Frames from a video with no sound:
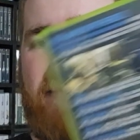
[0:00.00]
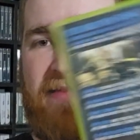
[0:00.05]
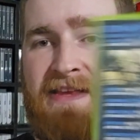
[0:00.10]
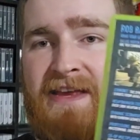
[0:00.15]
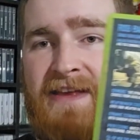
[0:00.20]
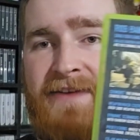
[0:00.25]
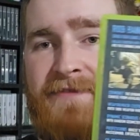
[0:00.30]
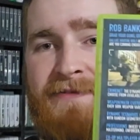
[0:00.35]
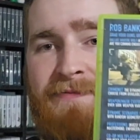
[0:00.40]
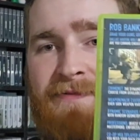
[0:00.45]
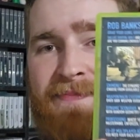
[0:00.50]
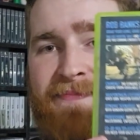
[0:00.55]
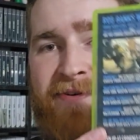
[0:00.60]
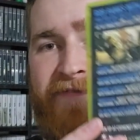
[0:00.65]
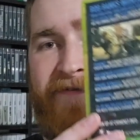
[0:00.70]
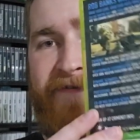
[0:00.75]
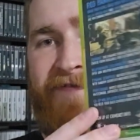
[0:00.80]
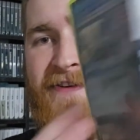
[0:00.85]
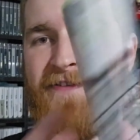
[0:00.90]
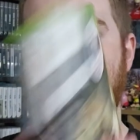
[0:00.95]
It was
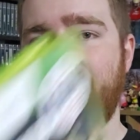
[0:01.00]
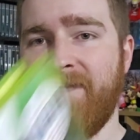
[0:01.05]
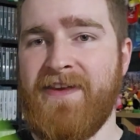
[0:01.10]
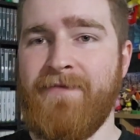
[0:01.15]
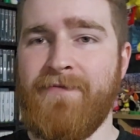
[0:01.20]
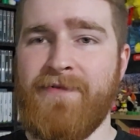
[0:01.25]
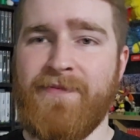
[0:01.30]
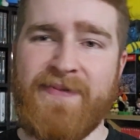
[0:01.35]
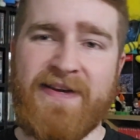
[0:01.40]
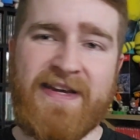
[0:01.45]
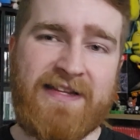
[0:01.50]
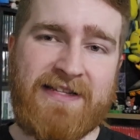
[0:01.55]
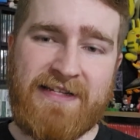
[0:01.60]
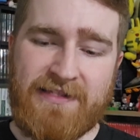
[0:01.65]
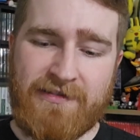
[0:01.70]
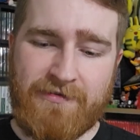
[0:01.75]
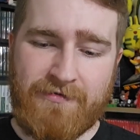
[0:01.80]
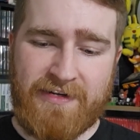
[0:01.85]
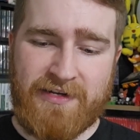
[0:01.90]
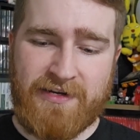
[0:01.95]
£1.50 with Payday
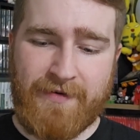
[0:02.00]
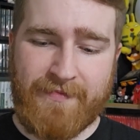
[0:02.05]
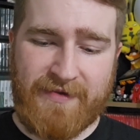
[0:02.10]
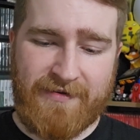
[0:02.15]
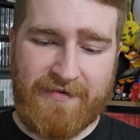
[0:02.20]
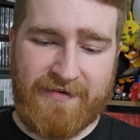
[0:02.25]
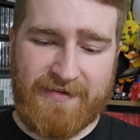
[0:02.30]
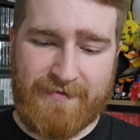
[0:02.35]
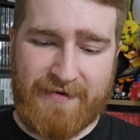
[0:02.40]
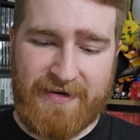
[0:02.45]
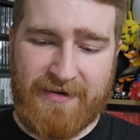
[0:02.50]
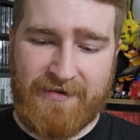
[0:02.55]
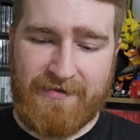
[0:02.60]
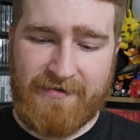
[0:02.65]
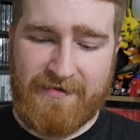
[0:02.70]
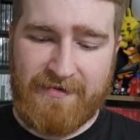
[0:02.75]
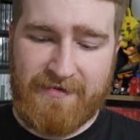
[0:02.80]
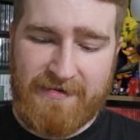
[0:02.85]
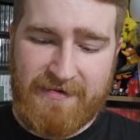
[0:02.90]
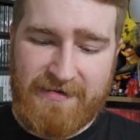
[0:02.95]
3 coming out as well.
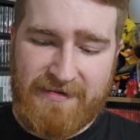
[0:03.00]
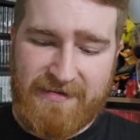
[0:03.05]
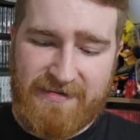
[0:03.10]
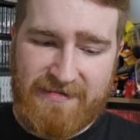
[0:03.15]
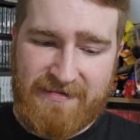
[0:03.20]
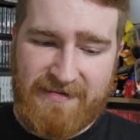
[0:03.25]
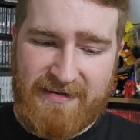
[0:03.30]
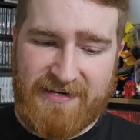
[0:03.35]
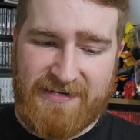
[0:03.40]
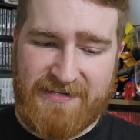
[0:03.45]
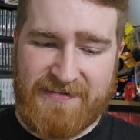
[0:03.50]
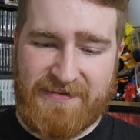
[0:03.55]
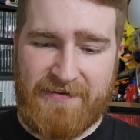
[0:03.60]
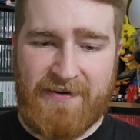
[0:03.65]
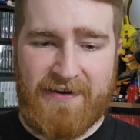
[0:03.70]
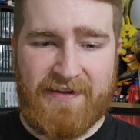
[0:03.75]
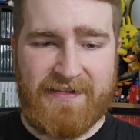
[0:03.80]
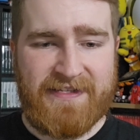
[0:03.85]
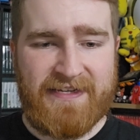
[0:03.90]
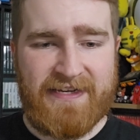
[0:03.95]
I just
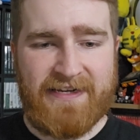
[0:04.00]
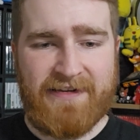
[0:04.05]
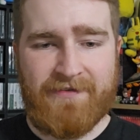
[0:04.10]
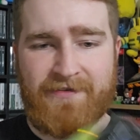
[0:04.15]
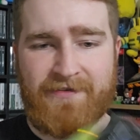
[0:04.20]
thought I'd take a